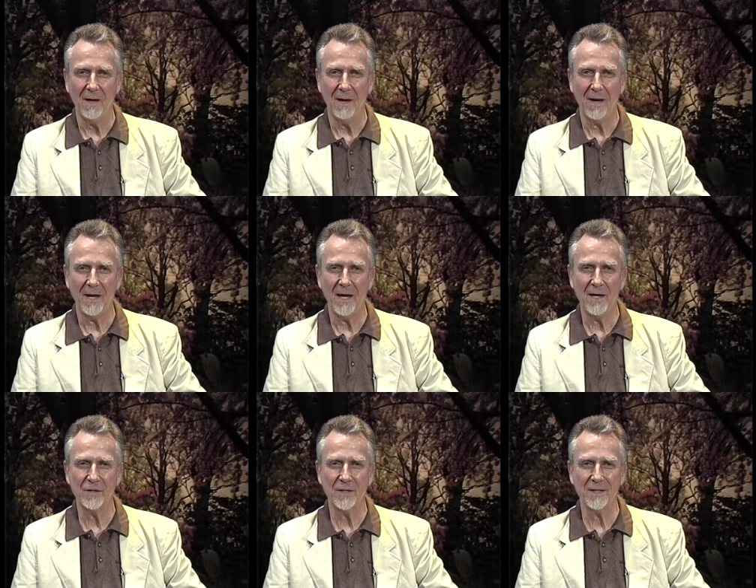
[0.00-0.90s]
He
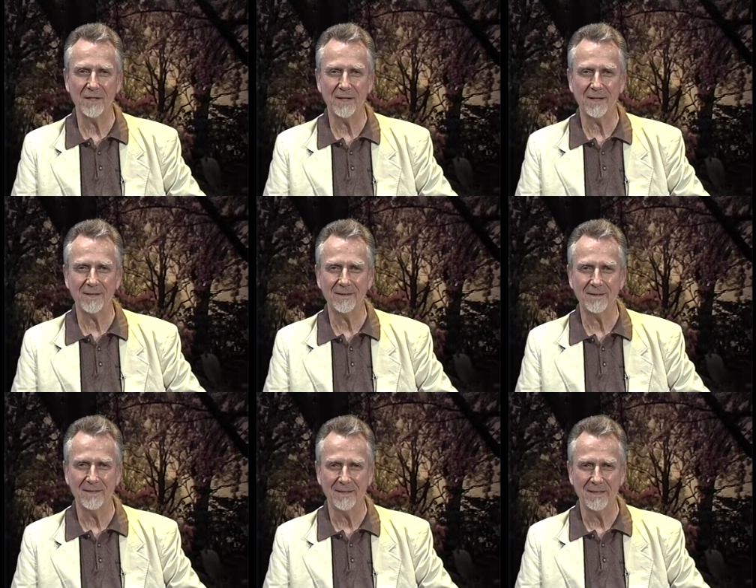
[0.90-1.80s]
has this
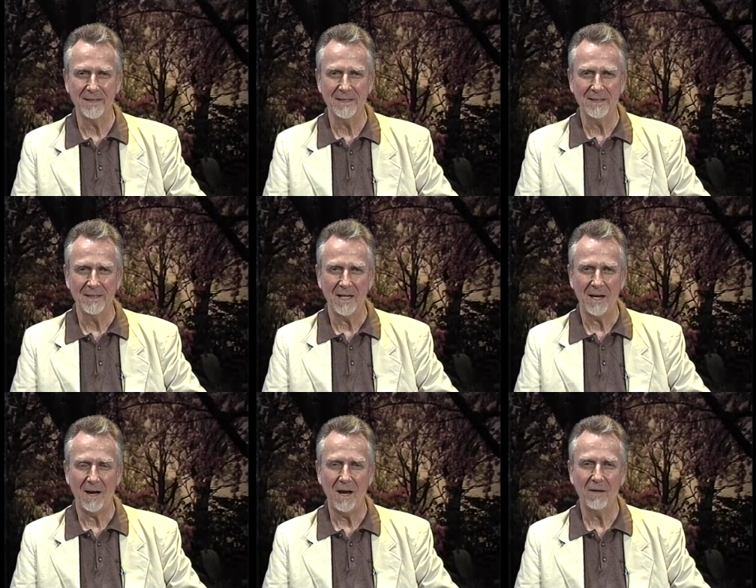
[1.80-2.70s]

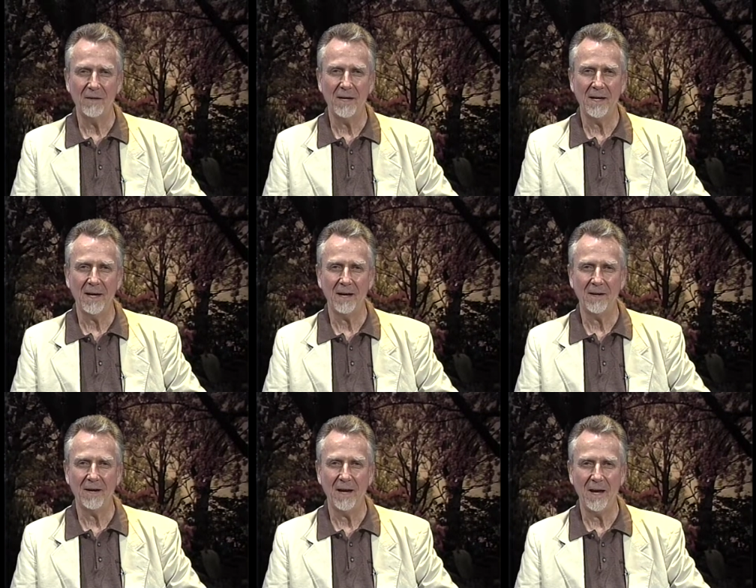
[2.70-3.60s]
odd-looking
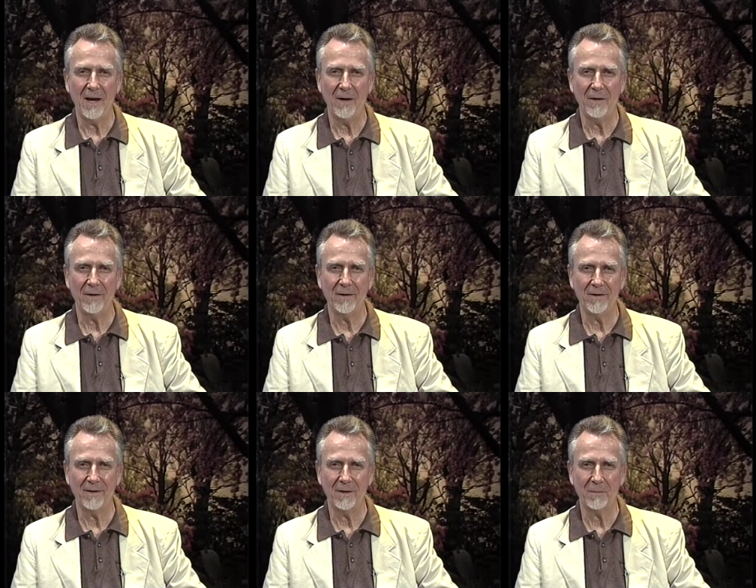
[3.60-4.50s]

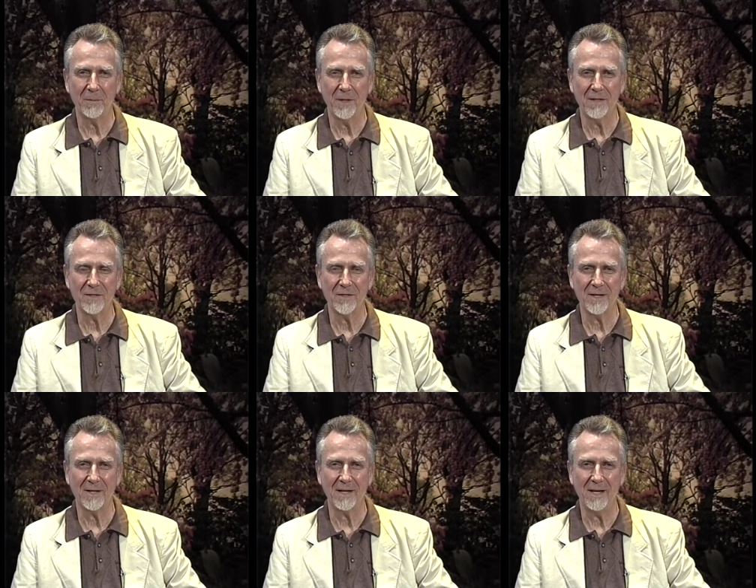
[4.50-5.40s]
hair piece.
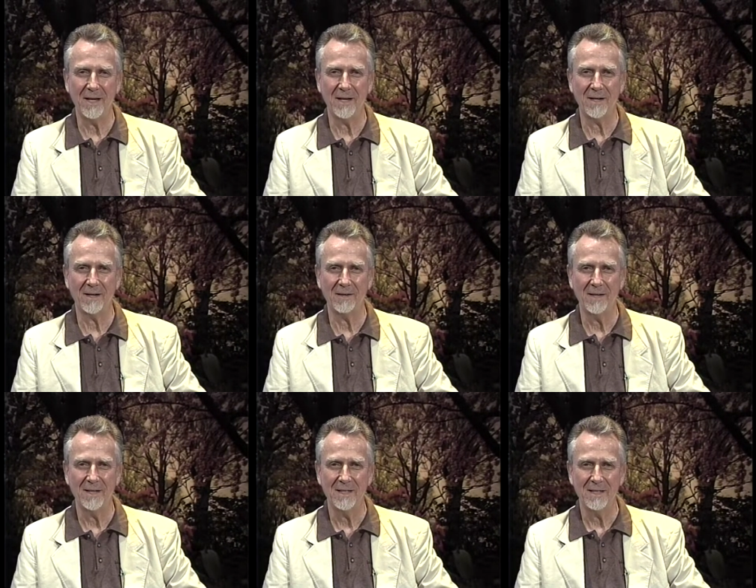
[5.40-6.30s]

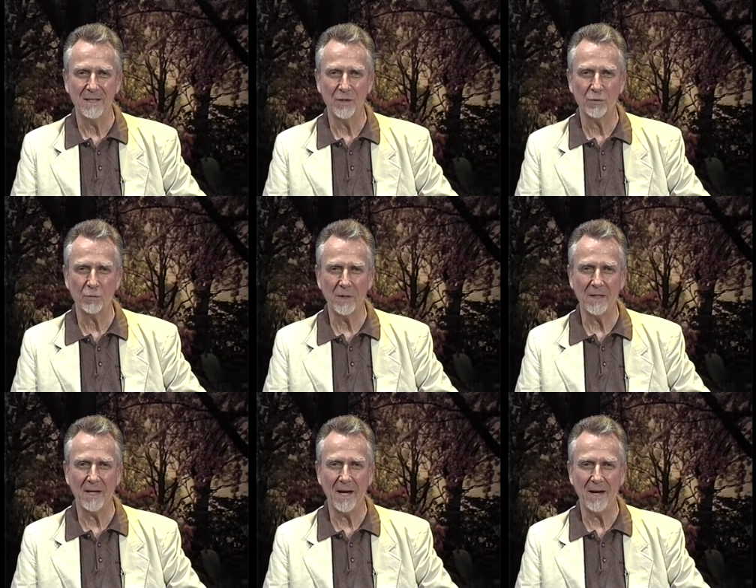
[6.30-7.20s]
His
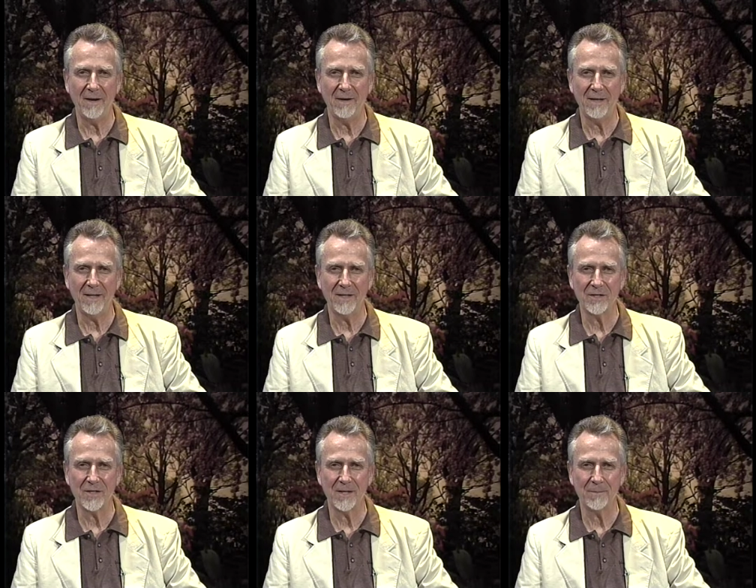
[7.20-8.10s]
real hair
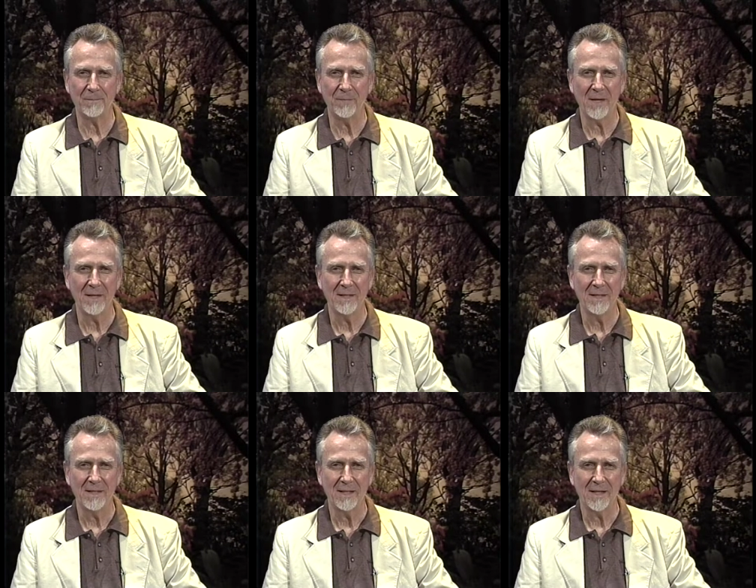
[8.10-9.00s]
is
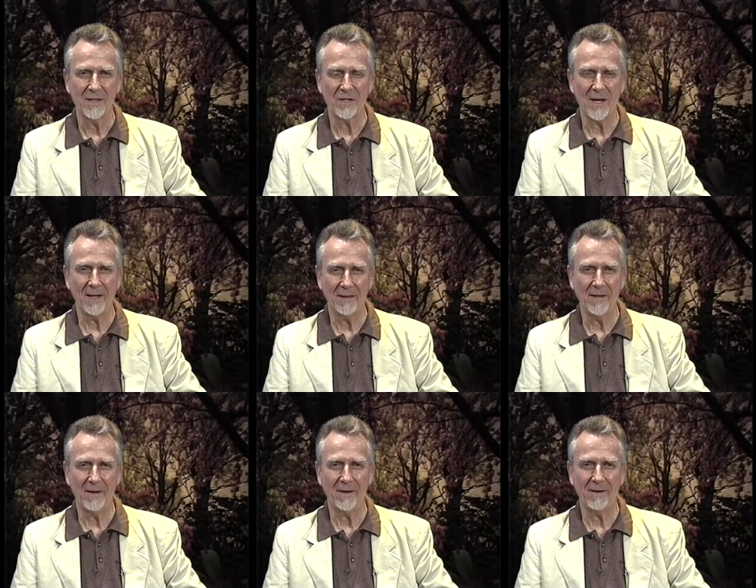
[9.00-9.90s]
not
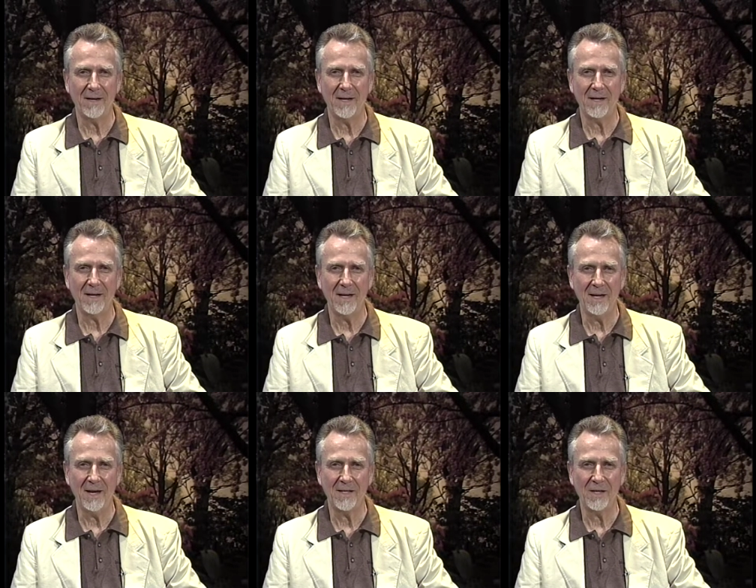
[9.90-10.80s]
there.
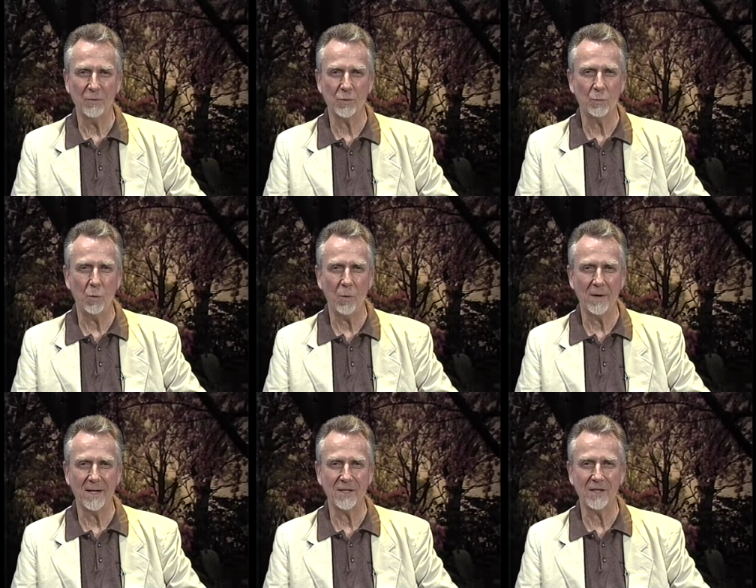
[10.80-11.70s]
He was
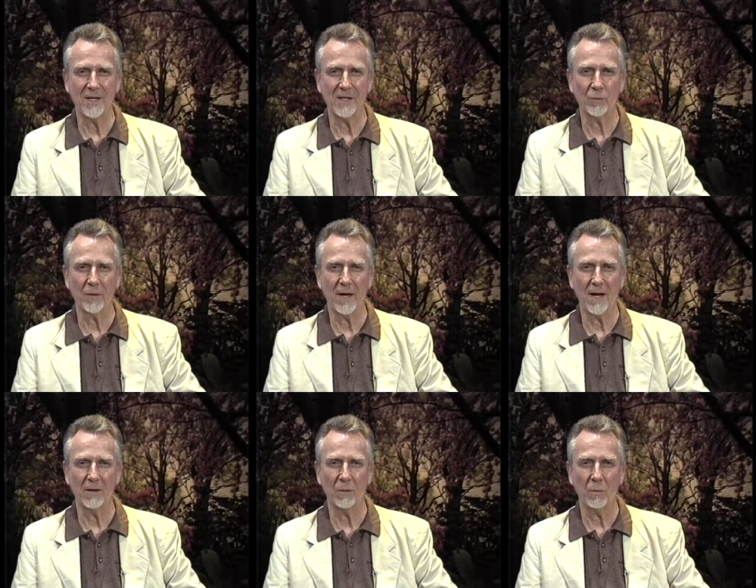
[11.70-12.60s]
born, he says,
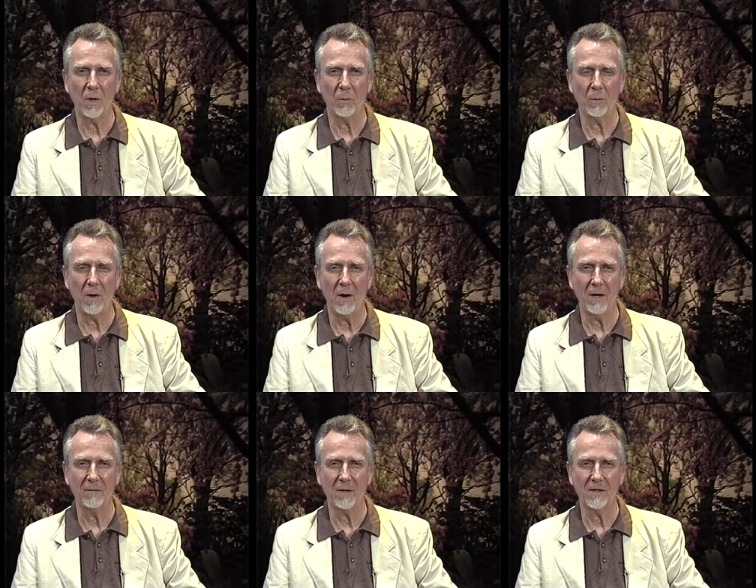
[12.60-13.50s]
without a part
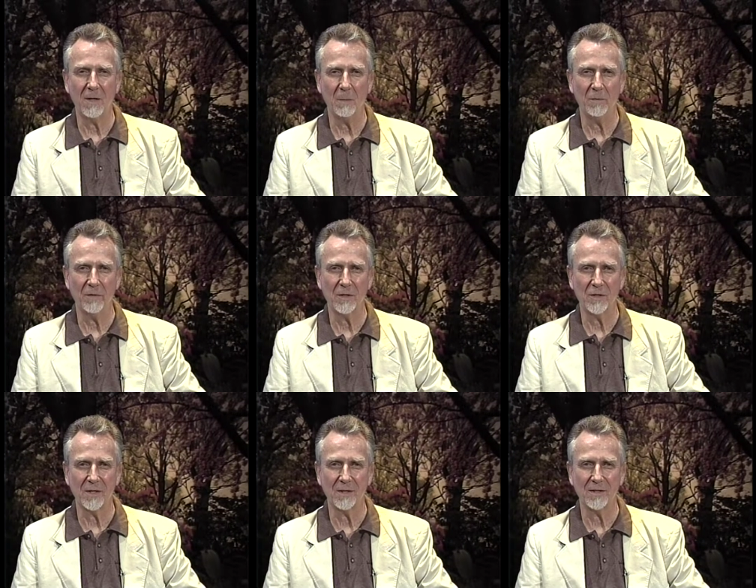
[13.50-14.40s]
of it, the top of
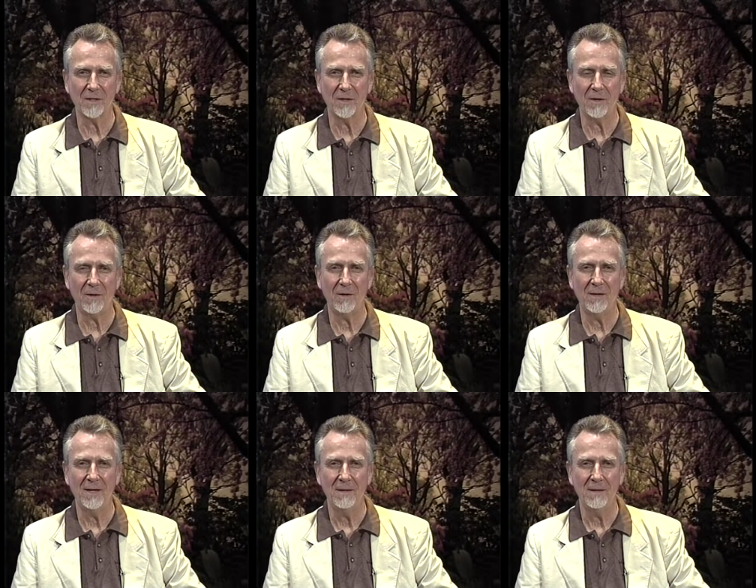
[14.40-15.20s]
his skull,